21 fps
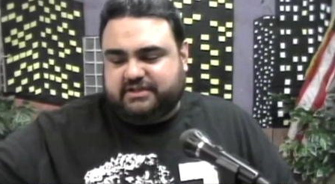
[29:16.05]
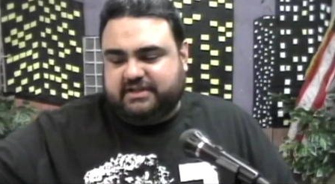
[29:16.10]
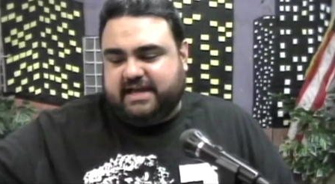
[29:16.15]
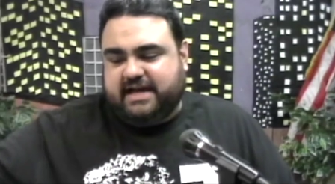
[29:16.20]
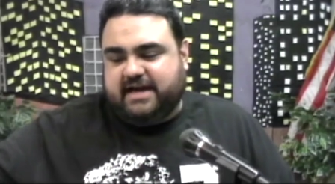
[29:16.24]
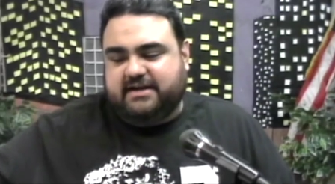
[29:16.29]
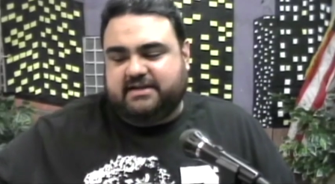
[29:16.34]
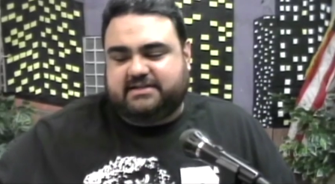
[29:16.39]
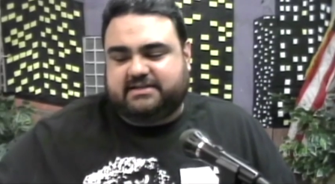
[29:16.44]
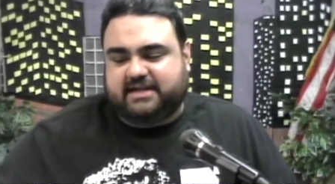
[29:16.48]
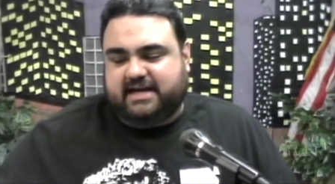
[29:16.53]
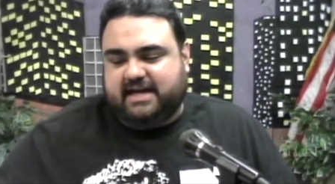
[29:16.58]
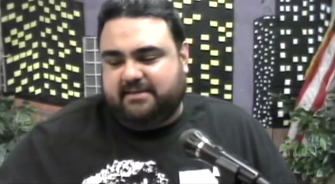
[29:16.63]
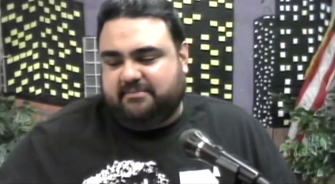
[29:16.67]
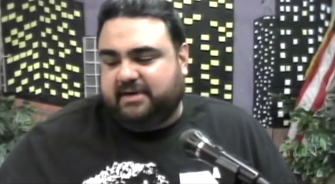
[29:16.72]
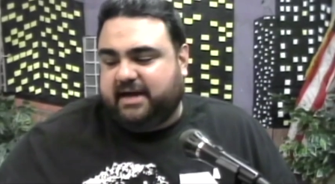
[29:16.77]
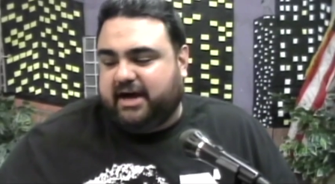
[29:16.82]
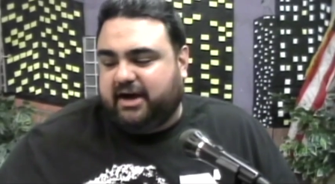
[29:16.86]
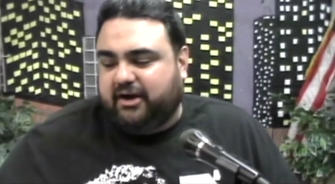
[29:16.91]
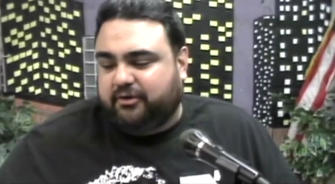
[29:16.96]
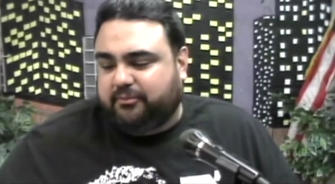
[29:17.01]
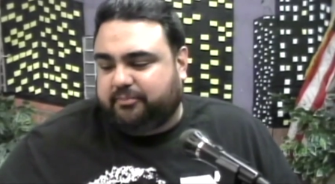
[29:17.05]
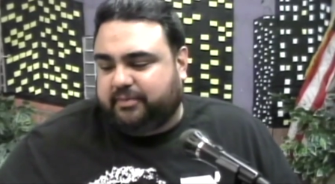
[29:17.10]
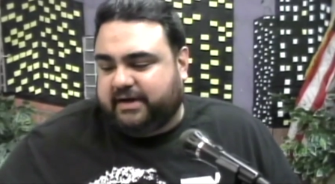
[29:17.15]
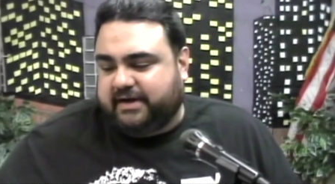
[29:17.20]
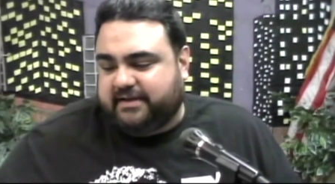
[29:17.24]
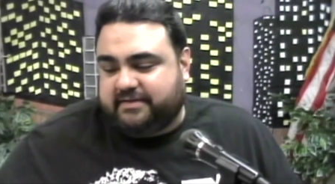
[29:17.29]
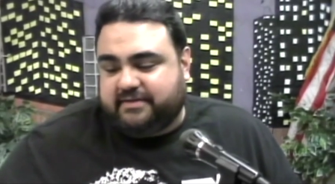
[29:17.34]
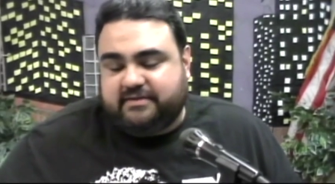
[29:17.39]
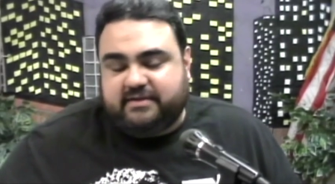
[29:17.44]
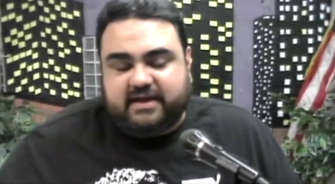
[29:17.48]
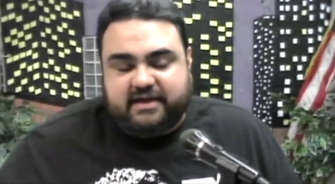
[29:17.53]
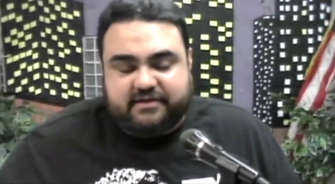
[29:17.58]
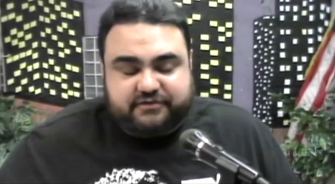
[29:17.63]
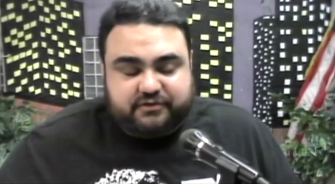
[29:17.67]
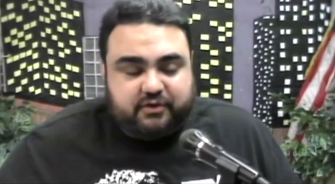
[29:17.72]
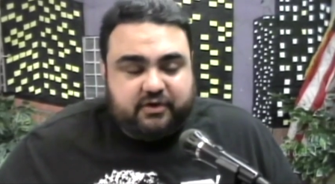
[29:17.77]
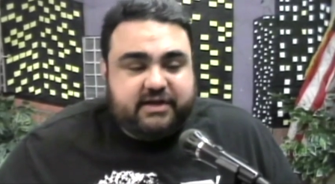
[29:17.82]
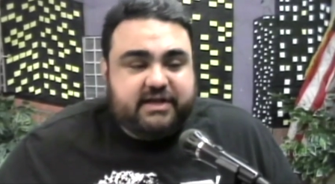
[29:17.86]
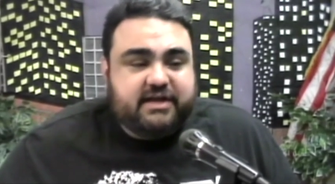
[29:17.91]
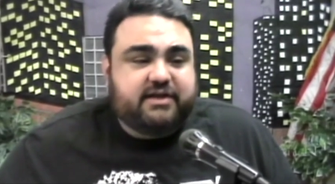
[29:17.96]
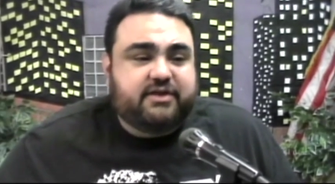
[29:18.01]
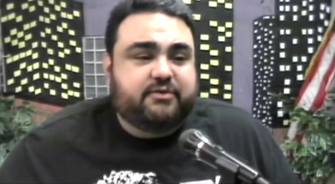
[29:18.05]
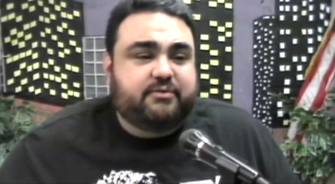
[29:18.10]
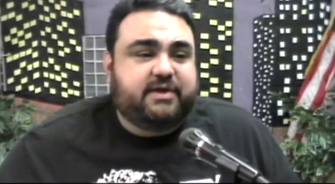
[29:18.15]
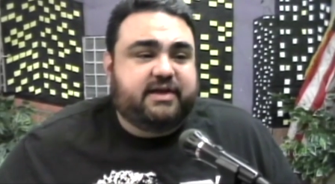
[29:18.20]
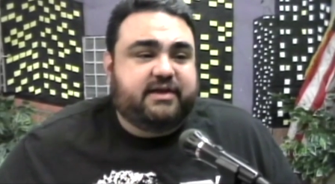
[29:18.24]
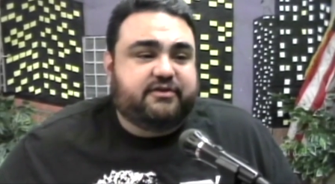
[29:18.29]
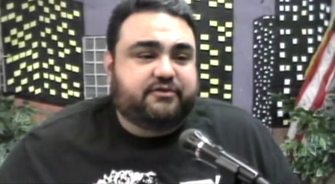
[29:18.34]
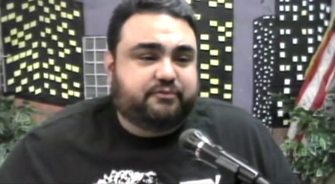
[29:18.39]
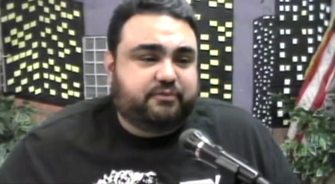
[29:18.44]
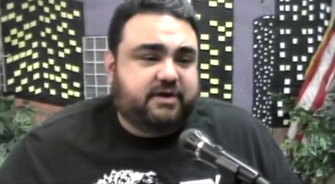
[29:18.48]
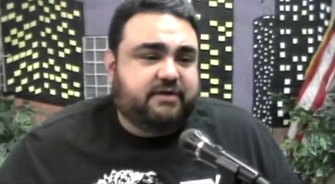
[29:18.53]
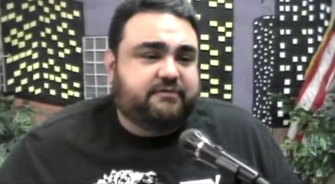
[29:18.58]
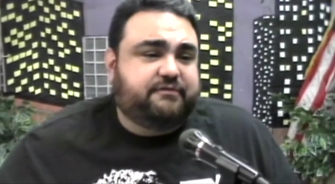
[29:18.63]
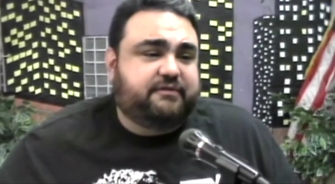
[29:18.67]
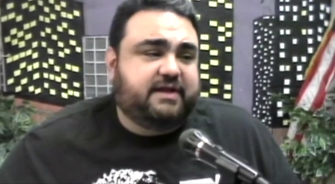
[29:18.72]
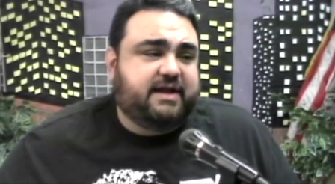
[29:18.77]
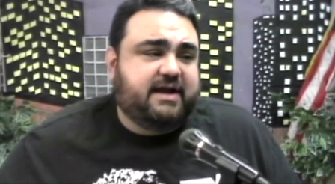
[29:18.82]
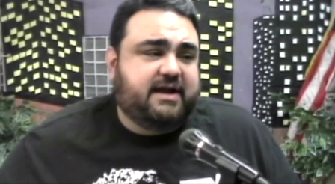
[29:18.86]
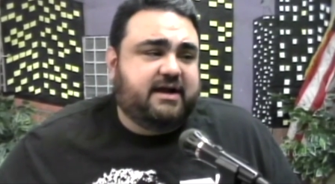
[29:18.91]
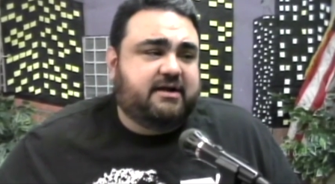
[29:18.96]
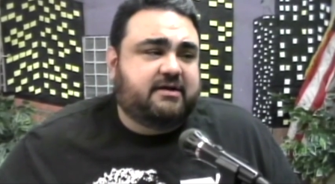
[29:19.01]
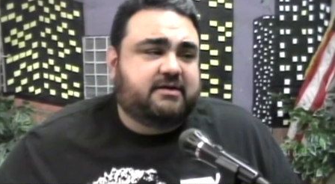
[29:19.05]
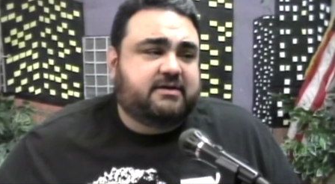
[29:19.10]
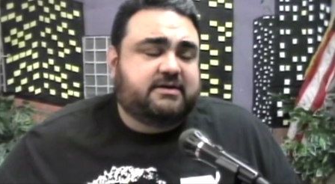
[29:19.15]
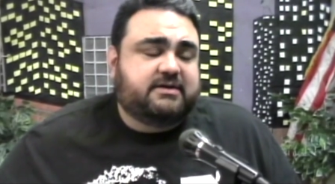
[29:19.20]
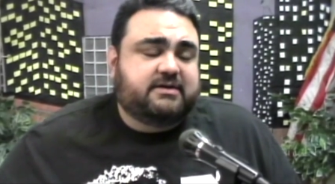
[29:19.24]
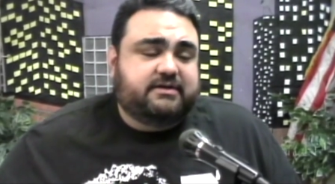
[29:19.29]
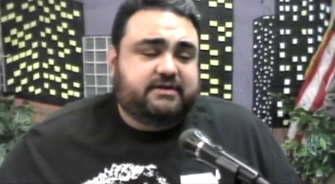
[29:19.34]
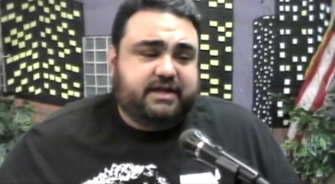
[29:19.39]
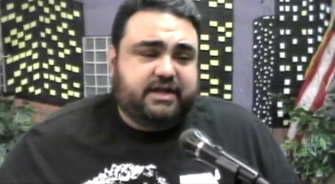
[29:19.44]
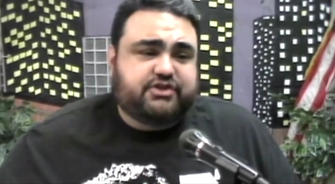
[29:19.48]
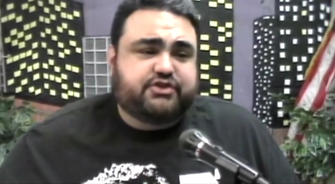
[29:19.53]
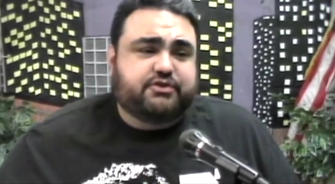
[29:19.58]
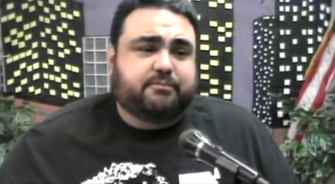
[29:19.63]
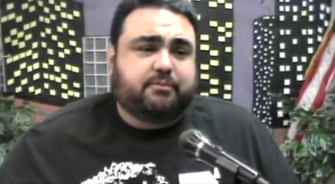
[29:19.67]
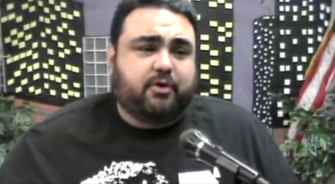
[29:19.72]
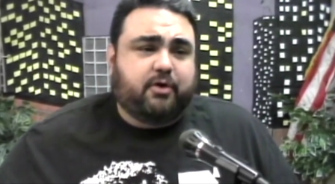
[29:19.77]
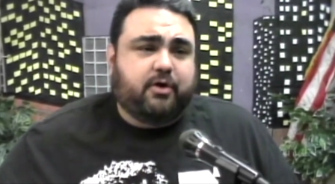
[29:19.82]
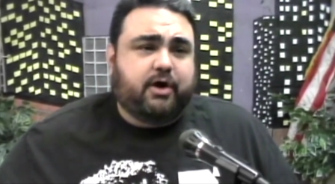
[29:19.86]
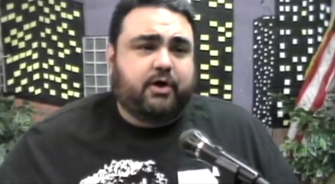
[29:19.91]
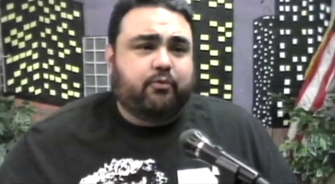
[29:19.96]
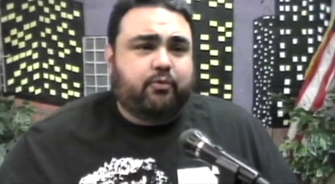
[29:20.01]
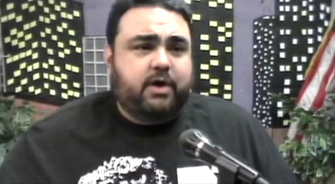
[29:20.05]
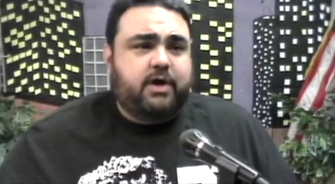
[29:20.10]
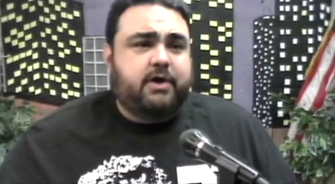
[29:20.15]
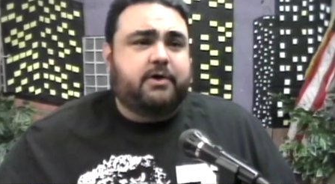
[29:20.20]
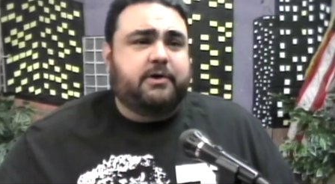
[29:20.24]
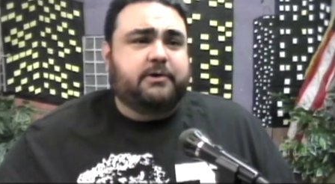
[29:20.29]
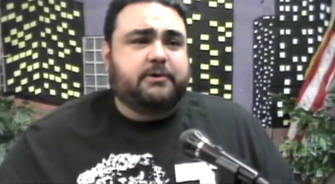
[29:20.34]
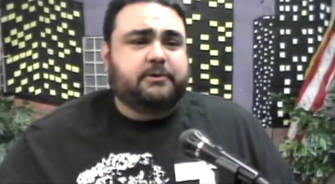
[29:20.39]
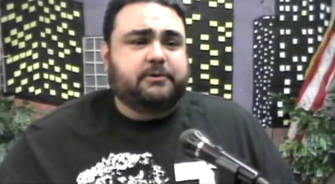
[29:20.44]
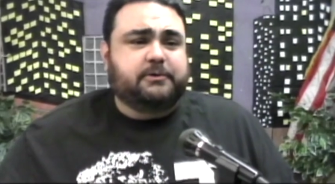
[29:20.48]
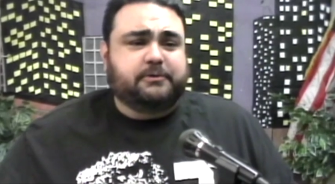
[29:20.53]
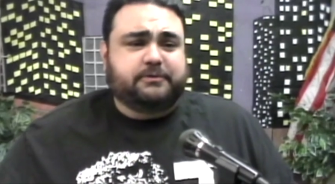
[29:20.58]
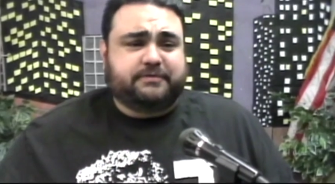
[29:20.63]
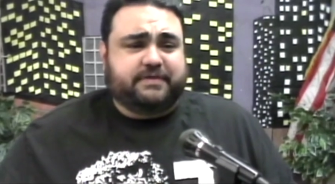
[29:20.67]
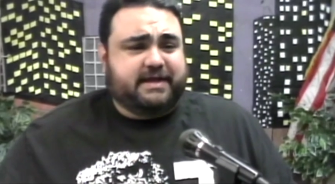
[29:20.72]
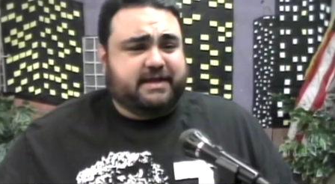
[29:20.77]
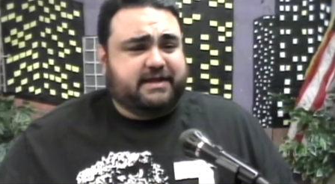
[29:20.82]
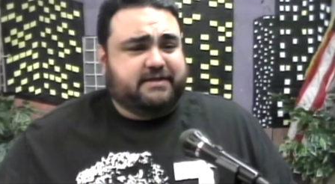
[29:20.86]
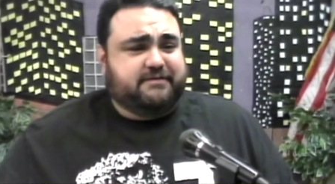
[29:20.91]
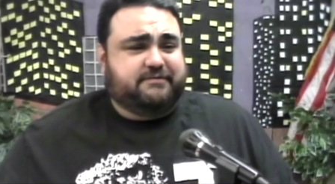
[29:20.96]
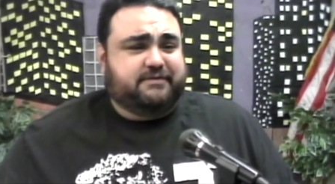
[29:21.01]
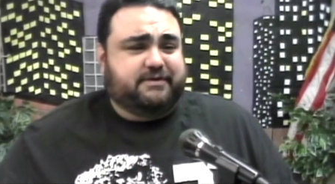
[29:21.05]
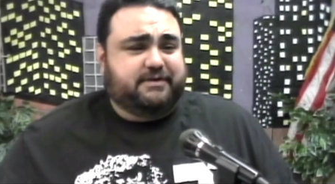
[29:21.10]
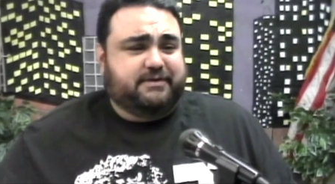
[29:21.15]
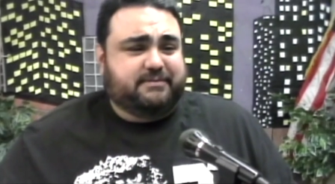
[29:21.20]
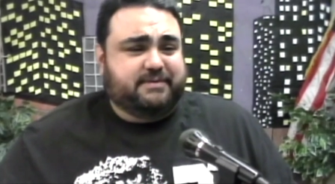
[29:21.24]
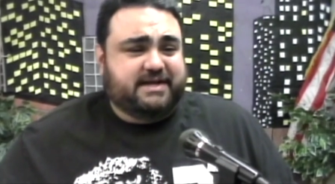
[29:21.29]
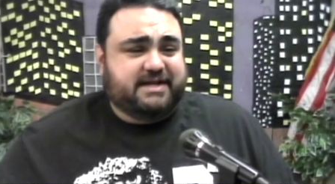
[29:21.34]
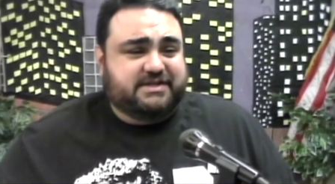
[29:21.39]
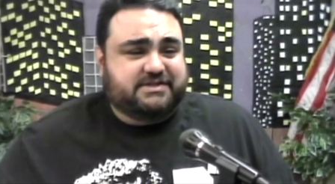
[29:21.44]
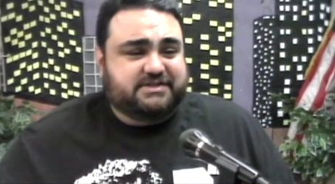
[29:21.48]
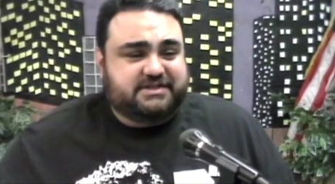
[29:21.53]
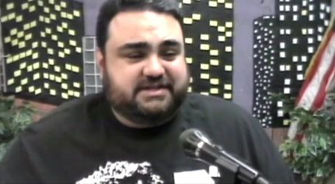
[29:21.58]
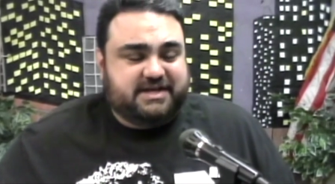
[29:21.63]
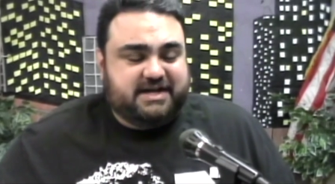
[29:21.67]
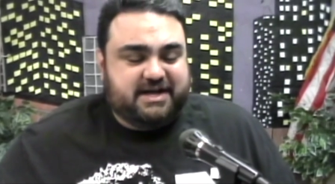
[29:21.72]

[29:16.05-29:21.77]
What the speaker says: out of time now. But yes, our Geek of the Week is Ric Flair, Nature Boy. Woo! Thank you very much.